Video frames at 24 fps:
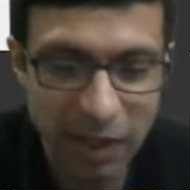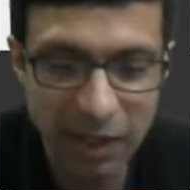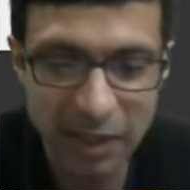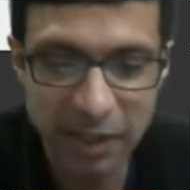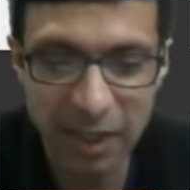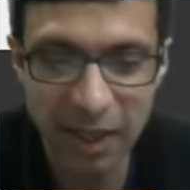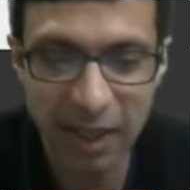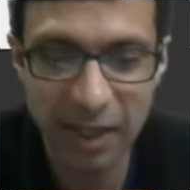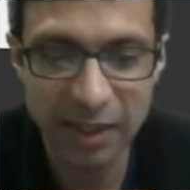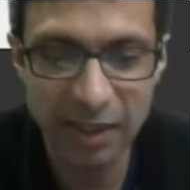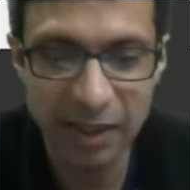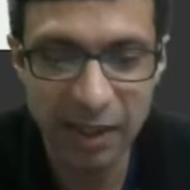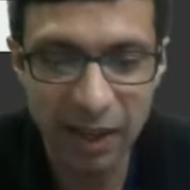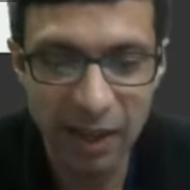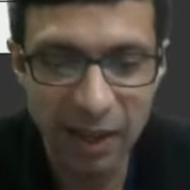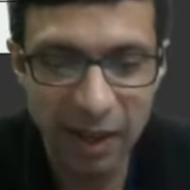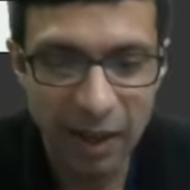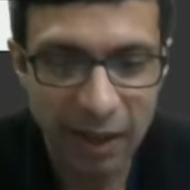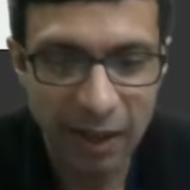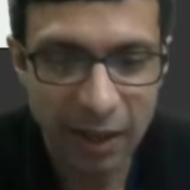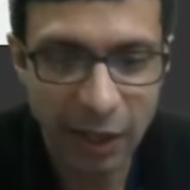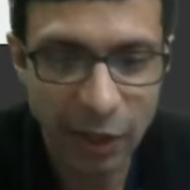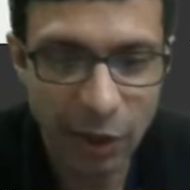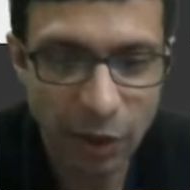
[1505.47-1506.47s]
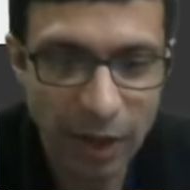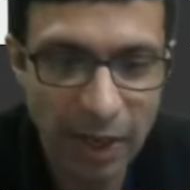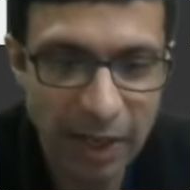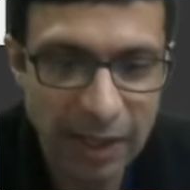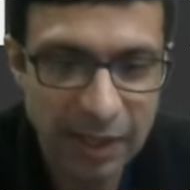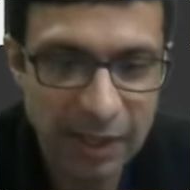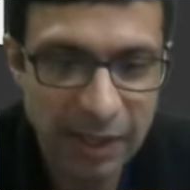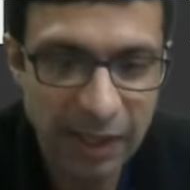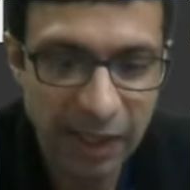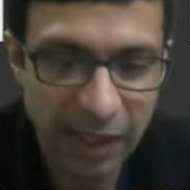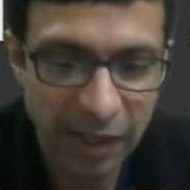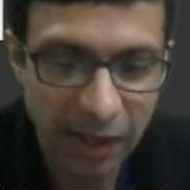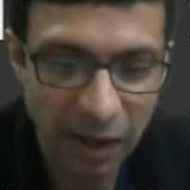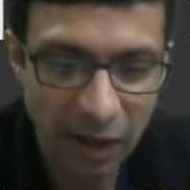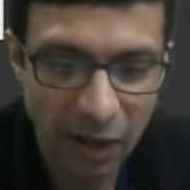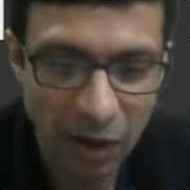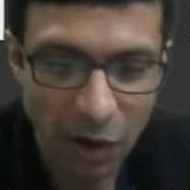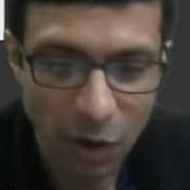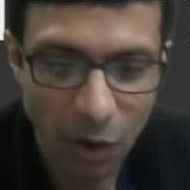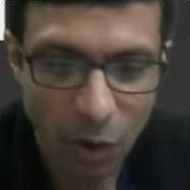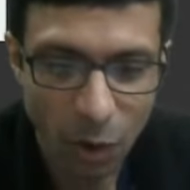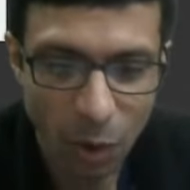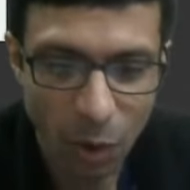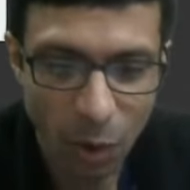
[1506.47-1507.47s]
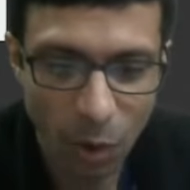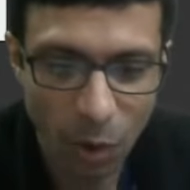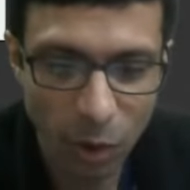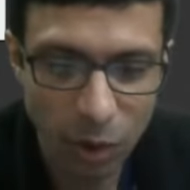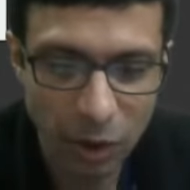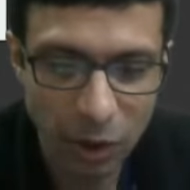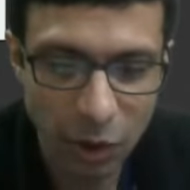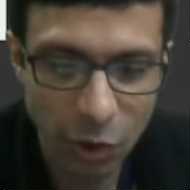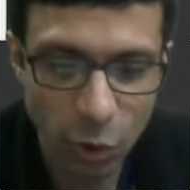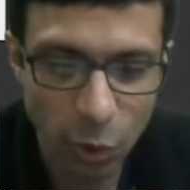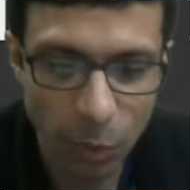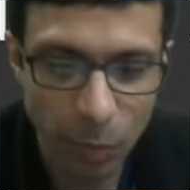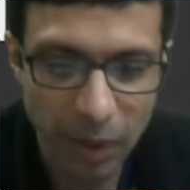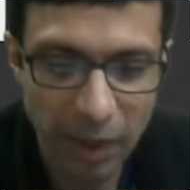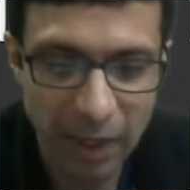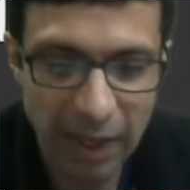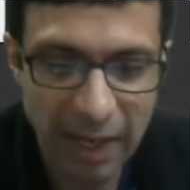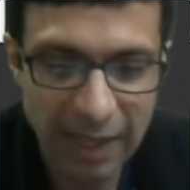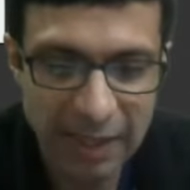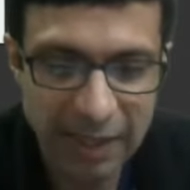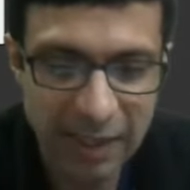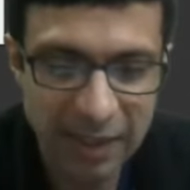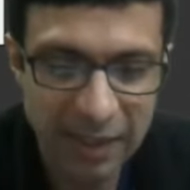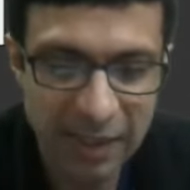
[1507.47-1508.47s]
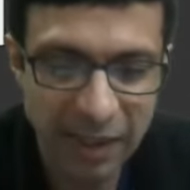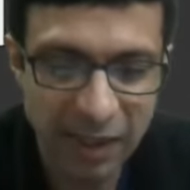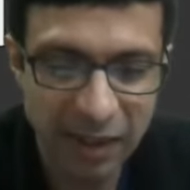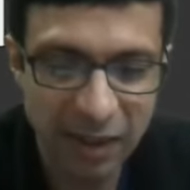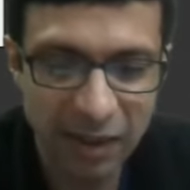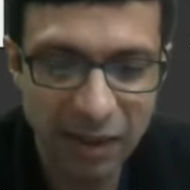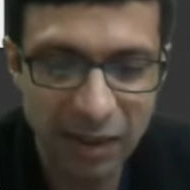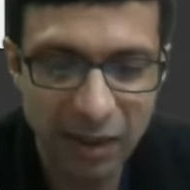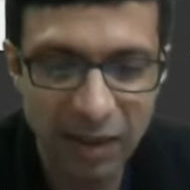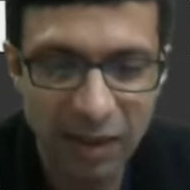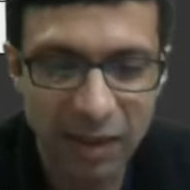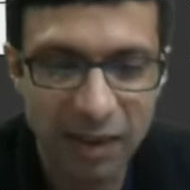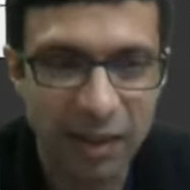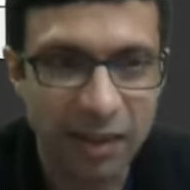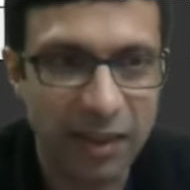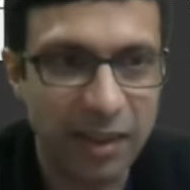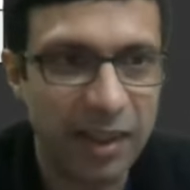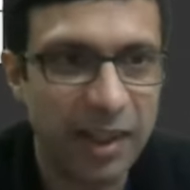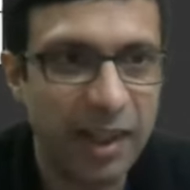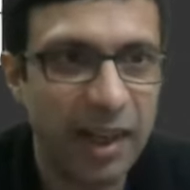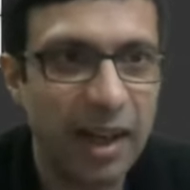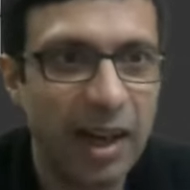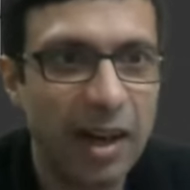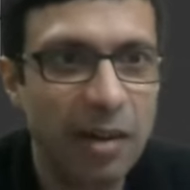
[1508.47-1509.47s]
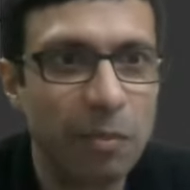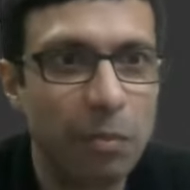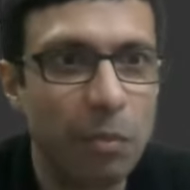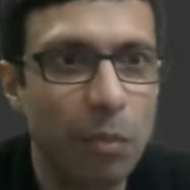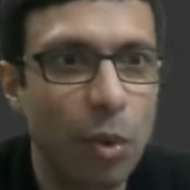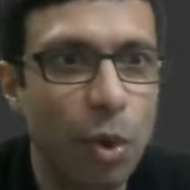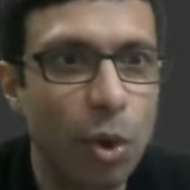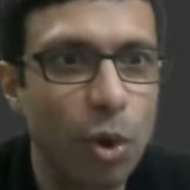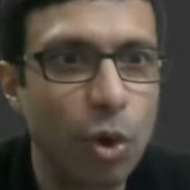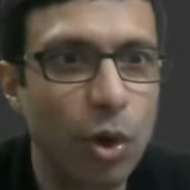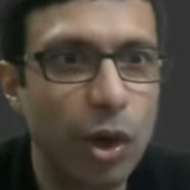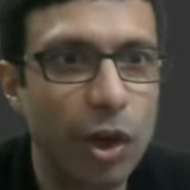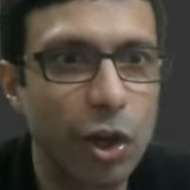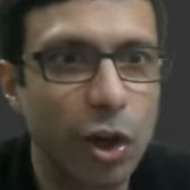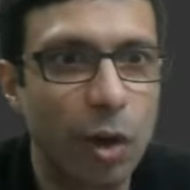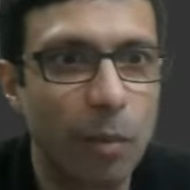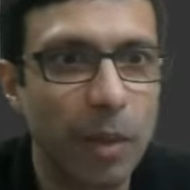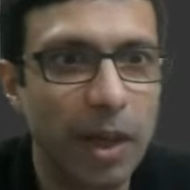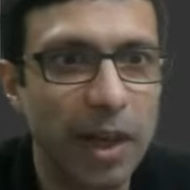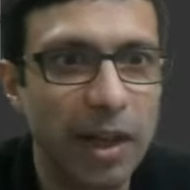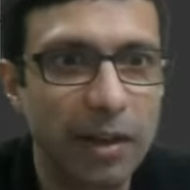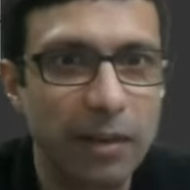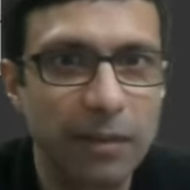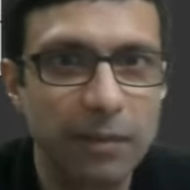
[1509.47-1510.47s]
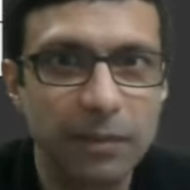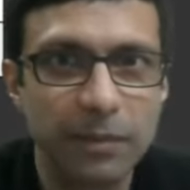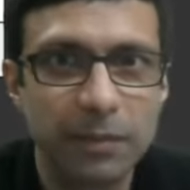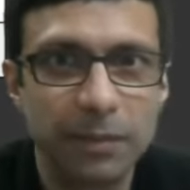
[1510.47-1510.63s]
discussed. Can you guys see all the noble gases here? They are monoatomic.